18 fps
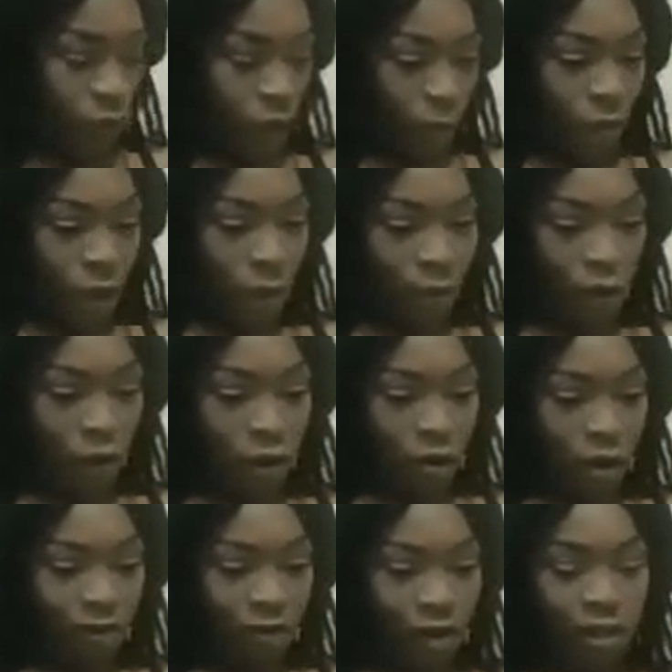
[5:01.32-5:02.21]
Maybe you
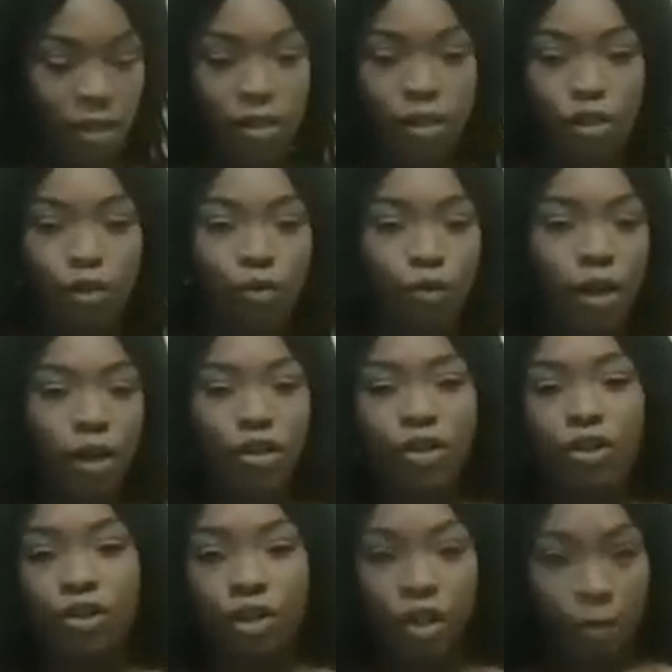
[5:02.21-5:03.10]
have like a
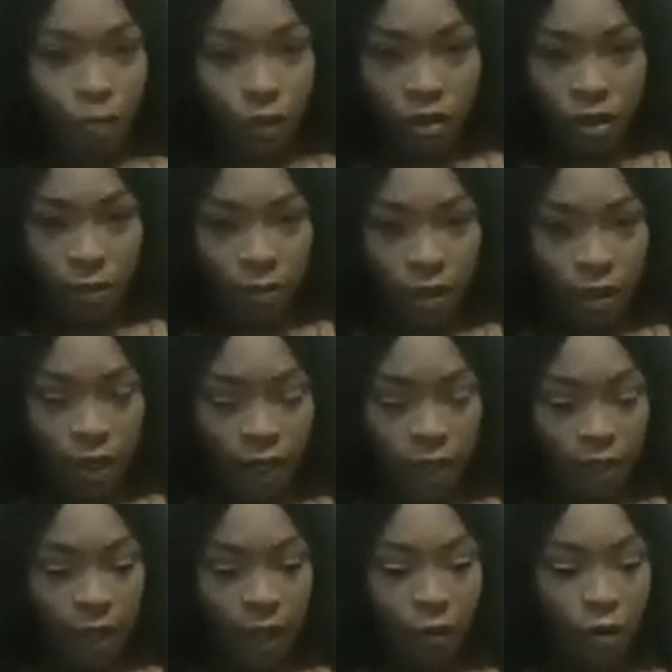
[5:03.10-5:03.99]
situationship or something
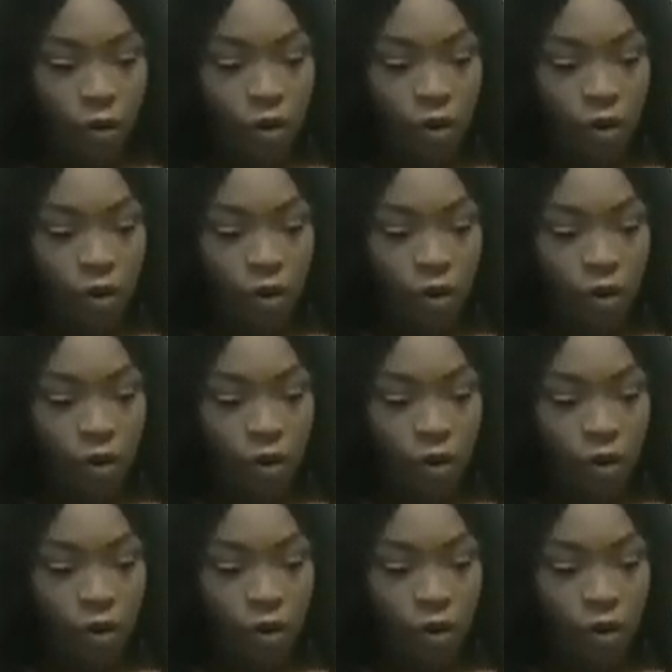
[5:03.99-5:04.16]
like that,